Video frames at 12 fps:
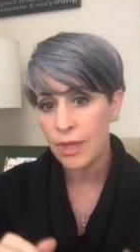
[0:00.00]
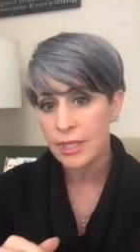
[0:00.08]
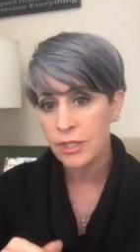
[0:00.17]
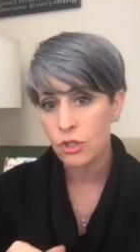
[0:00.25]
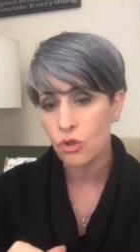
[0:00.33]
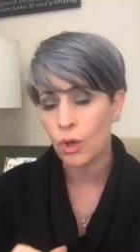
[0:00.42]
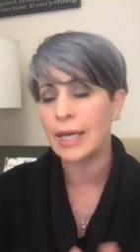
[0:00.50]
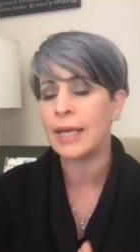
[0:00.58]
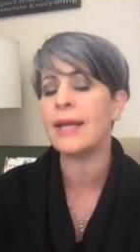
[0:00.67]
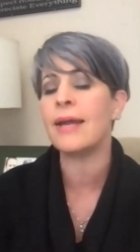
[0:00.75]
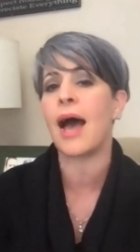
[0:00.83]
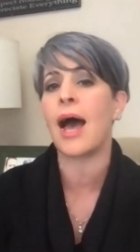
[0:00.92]
this
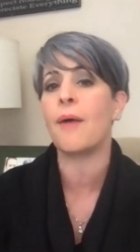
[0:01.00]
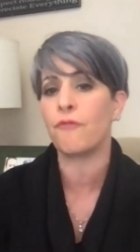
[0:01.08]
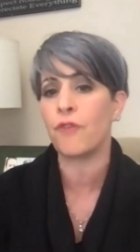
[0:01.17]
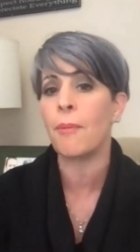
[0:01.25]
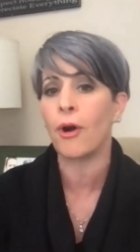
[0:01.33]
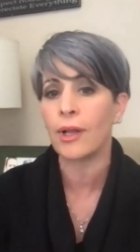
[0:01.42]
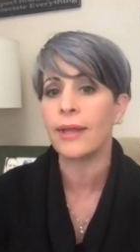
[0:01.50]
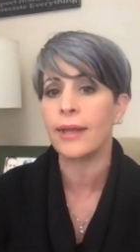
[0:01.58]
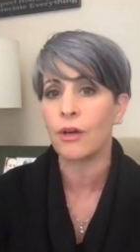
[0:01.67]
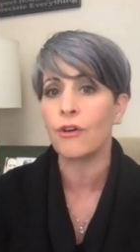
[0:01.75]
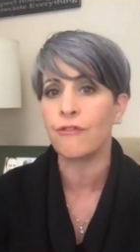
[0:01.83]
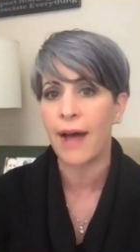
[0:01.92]
training um, from our
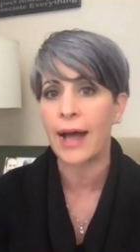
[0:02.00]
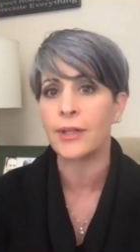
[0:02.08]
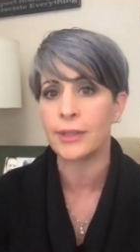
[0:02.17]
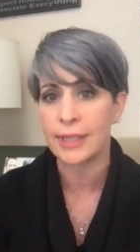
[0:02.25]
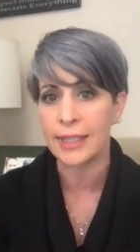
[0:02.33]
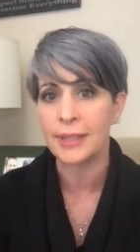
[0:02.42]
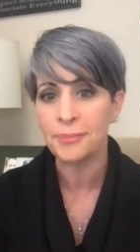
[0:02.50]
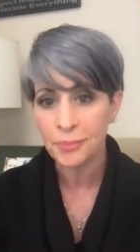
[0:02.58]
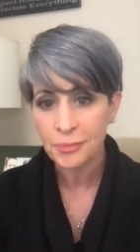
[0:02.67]
clinical faculty